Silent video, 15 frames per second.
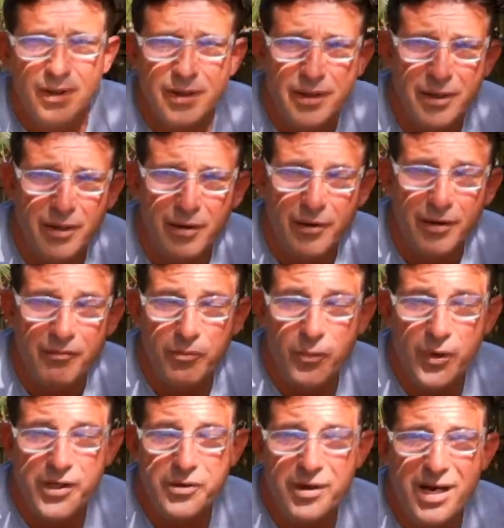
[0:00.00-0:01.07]
you know, it,
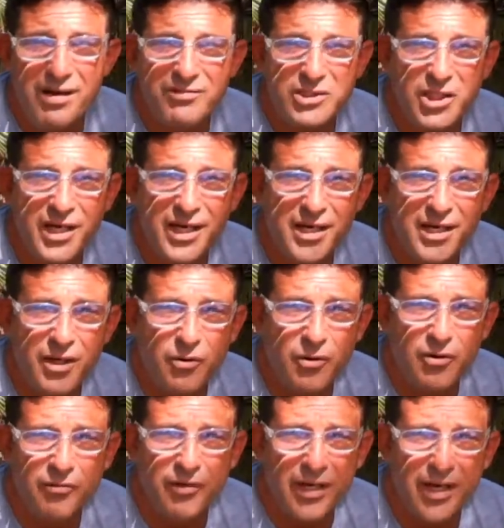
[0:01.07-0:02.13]
when you have a gigantic
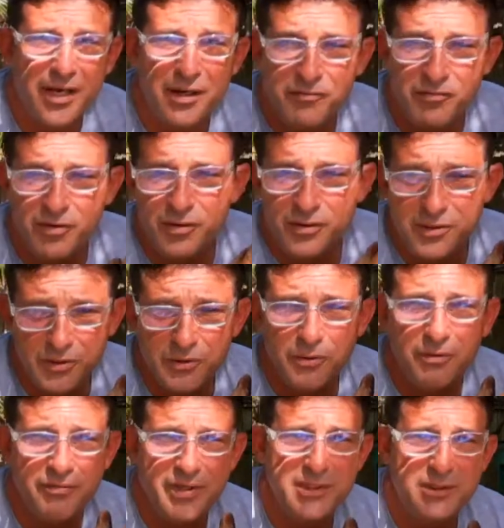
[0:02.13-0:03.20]
grove like I uh, do
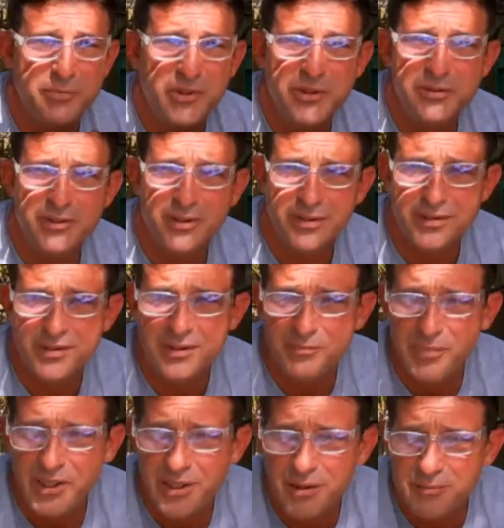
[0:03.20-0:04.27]
of these musa, it
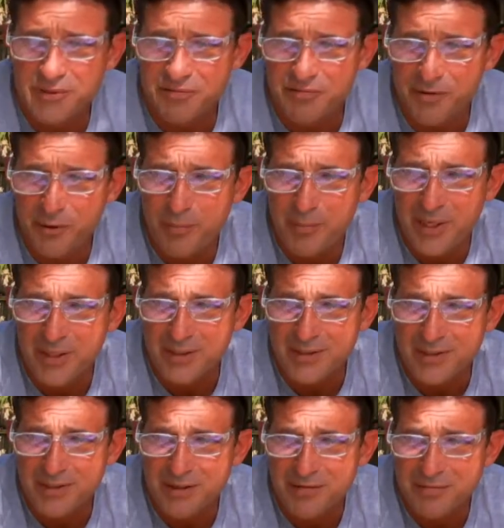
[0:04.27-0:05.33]
becomes a fair amount of
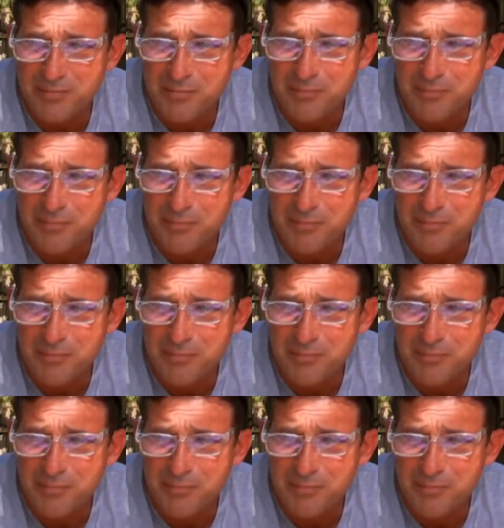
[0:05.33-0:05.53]
stuff.